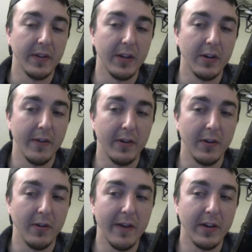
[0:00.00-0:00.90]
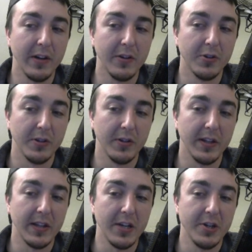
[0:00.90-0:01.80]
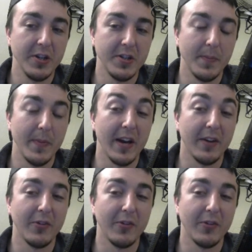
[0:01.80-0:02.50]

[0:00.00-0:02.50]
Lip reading: link off in a Gravity Controller, get that Schism back.